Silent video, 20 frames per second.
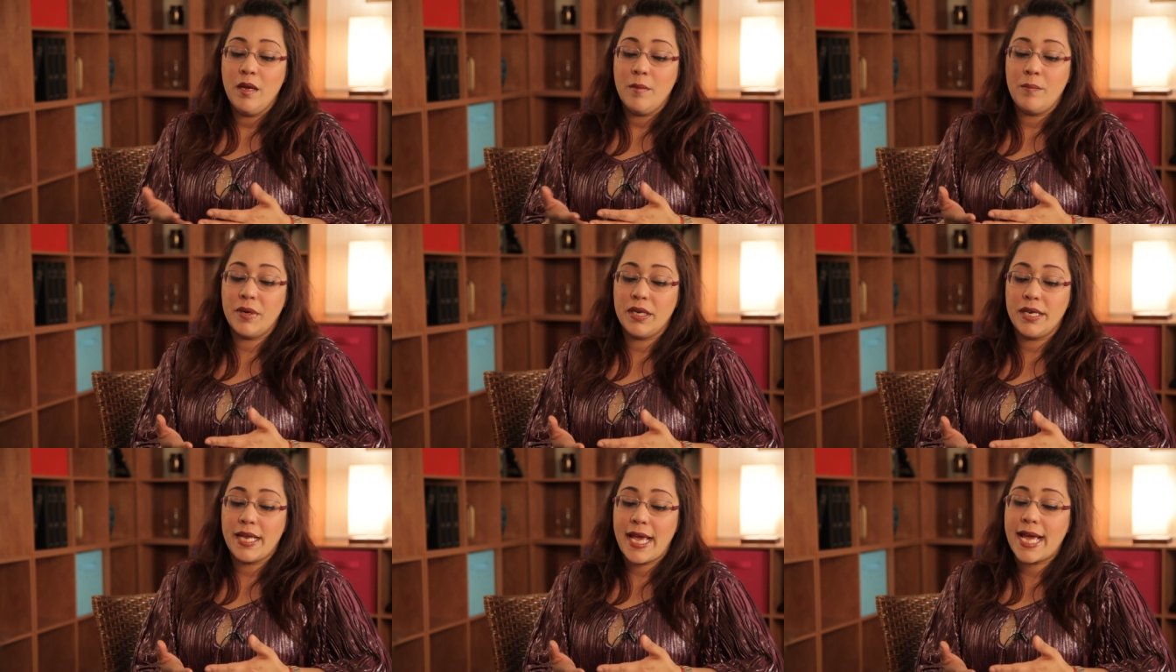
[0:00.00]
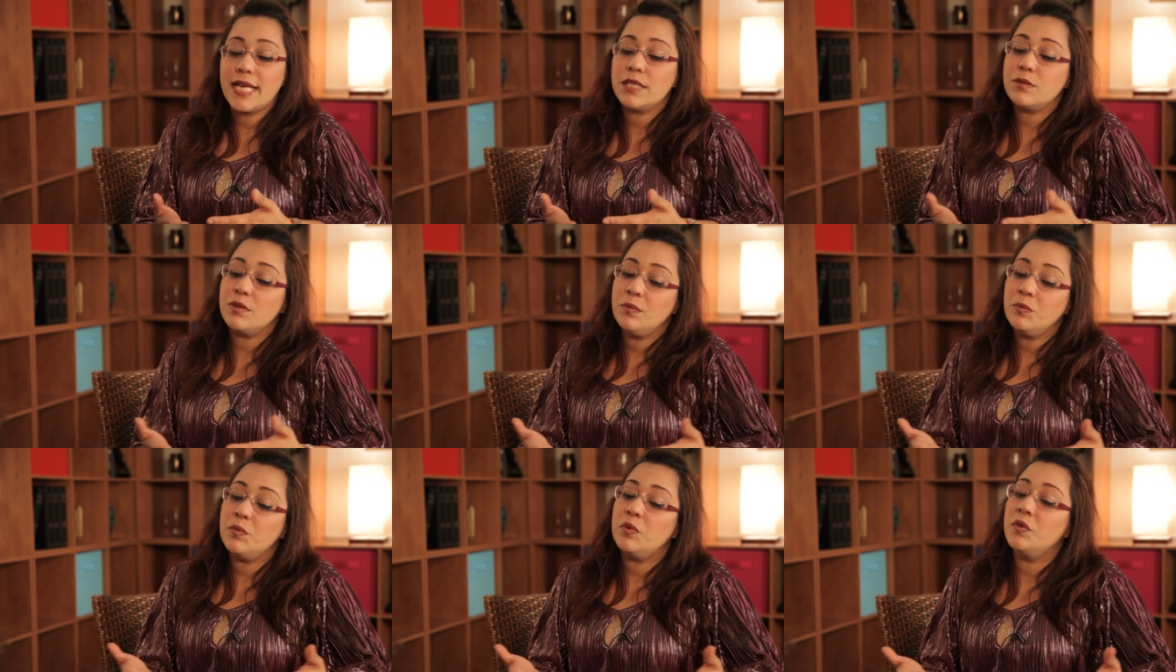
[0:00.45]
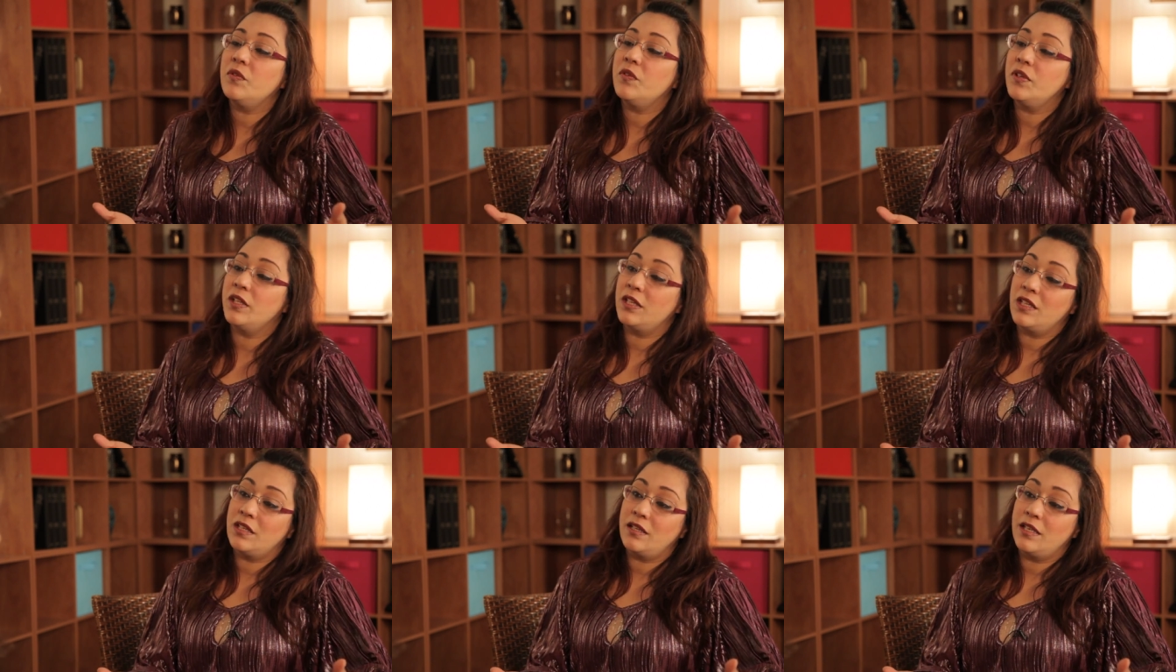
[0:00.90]
But as we move
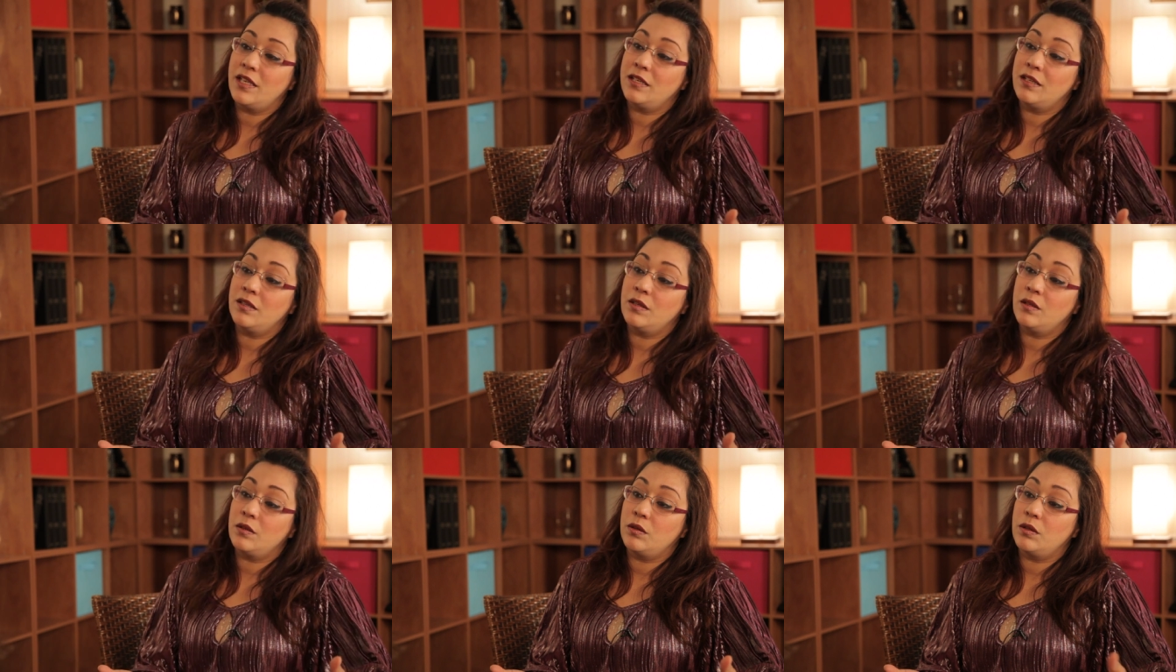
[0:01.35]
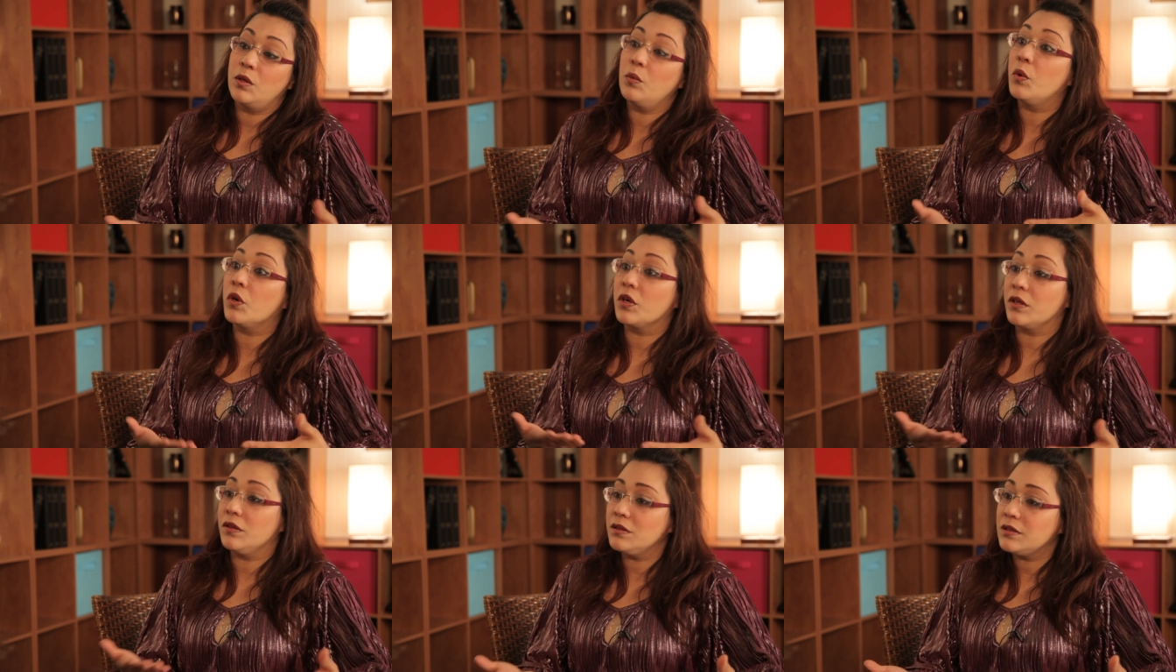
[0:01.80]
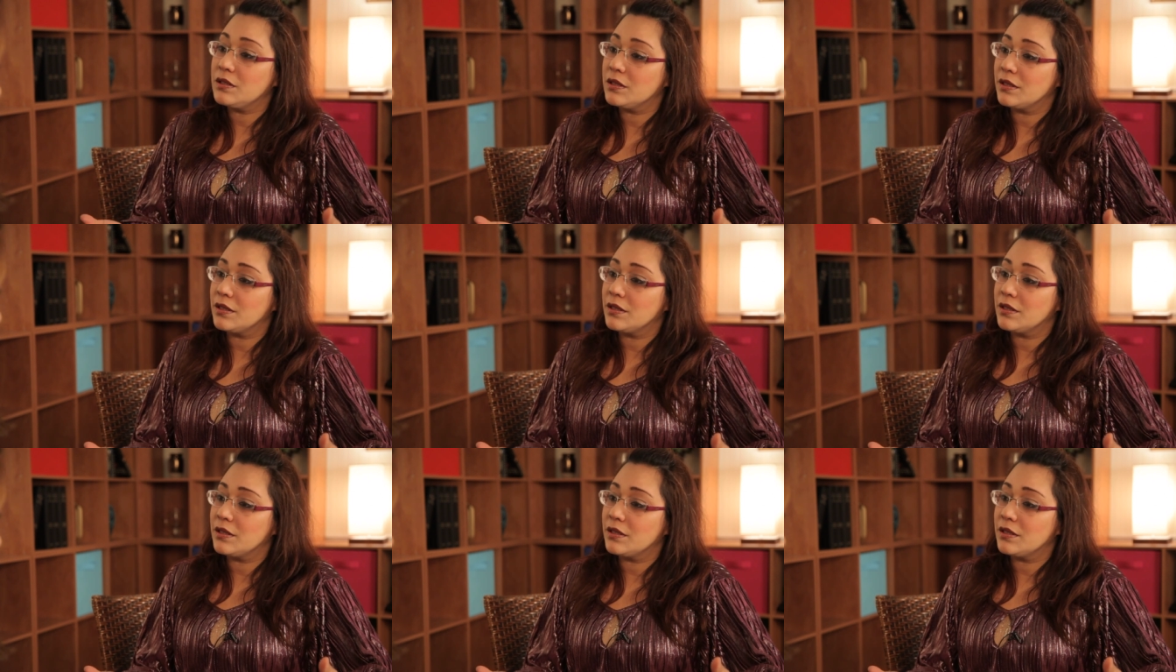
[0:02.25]
in the world